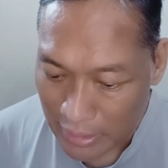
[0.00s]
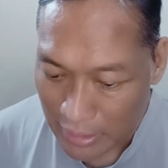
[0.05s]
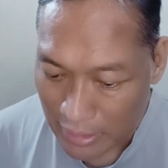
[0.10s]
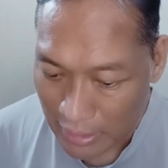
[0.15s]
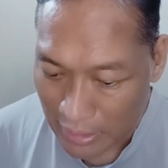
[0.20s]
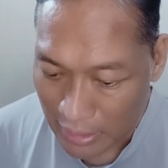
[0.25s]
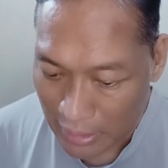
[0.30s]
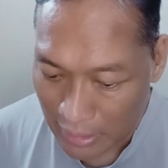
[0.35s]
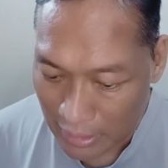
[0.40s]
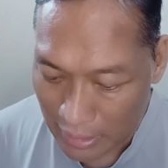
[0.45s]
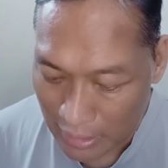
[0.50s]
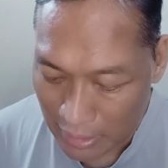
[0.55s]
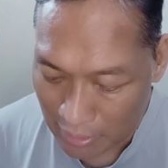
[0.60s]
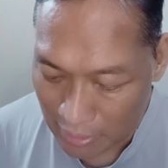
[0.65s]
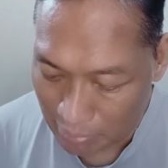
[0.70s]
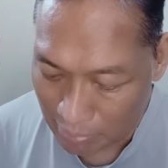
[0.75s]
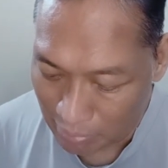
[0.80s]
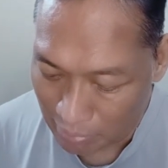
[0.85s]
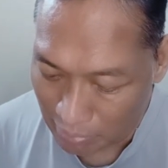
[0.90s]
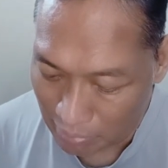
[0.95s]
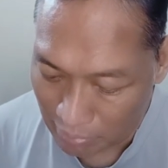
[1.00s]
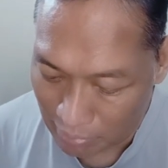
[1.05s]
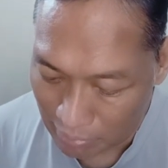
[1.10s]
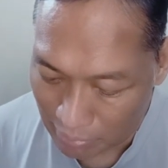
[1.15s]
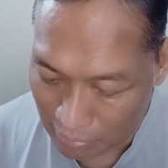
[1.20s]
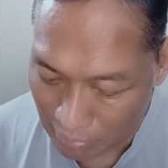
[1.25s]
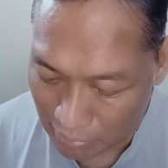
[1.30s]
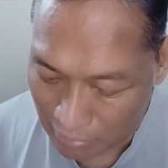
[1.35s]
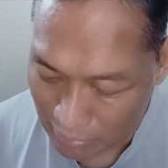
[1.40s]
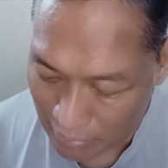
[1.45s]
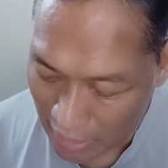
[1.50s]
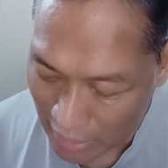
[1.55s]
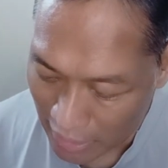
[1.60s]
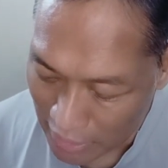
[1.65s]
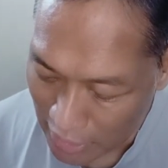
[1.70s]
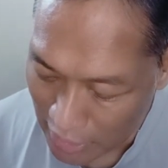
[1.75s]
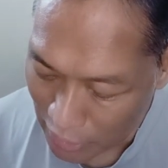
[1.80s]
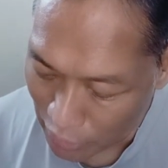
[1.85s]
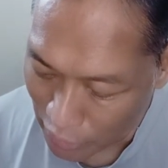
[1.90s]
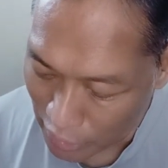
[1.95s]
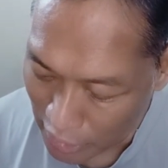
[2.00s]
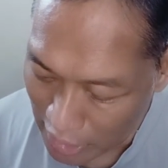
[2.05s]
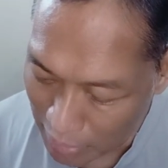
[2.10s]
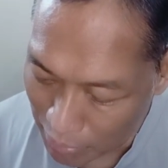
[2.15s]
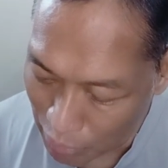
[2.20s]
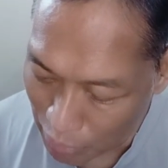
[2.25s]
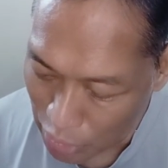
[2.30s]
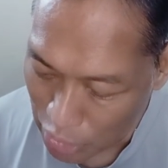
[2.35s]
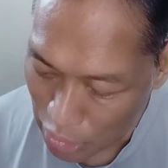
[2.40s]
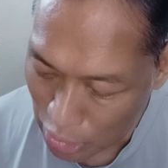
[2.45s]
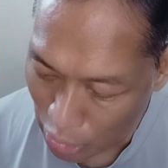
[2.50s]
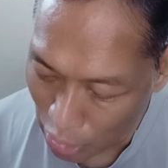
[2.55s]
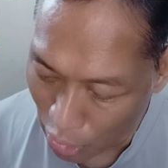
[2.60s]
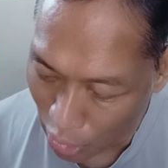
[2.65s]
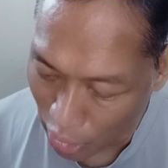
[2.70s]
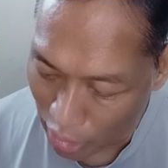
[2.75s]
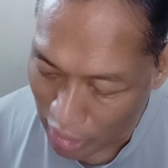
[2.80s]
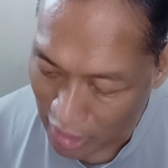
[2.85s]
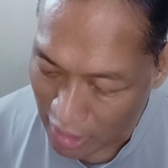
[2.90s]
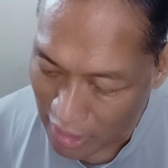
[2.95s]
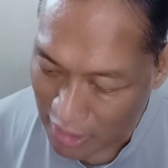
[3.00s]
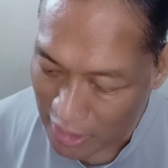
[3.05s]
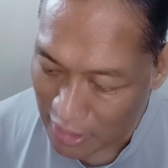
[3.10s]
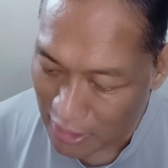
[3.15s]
Um, I think her name was Laura.